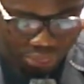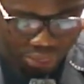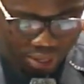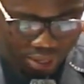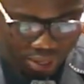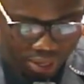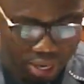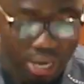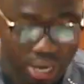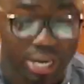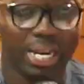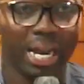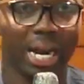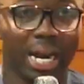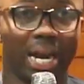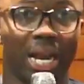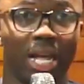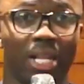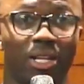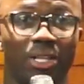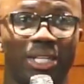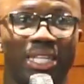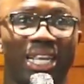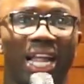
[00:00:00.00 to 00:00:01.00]
Then
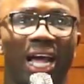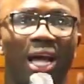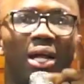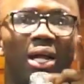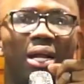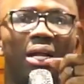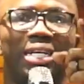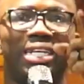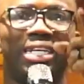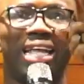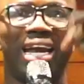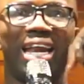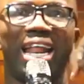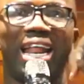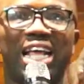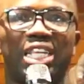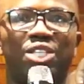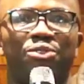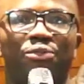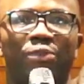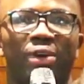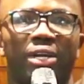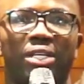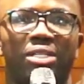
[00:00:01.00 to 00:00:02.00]
the next
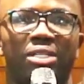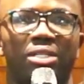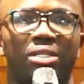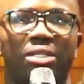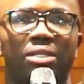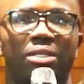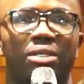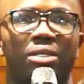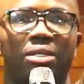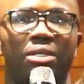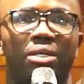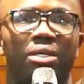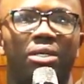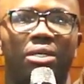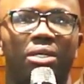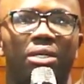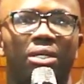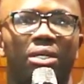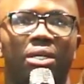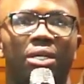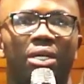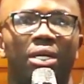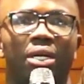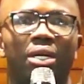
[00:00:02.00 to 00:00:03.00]
verse.
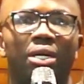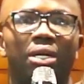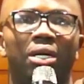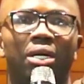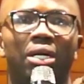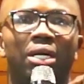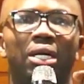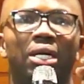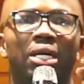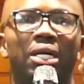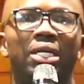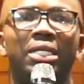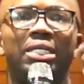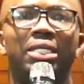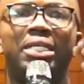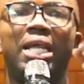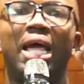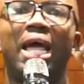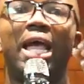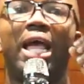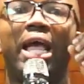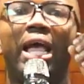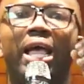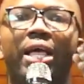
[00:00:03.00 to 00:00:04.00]
There
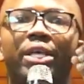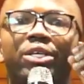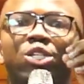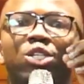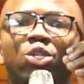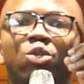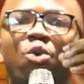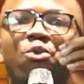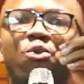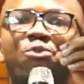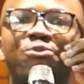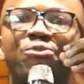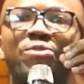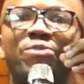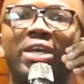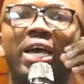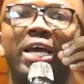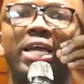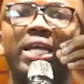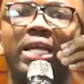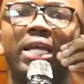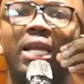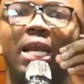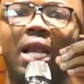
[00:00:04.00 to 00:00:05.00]
is no fear
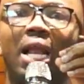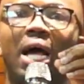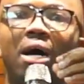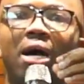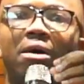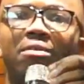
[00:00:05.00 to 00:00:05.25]
in love.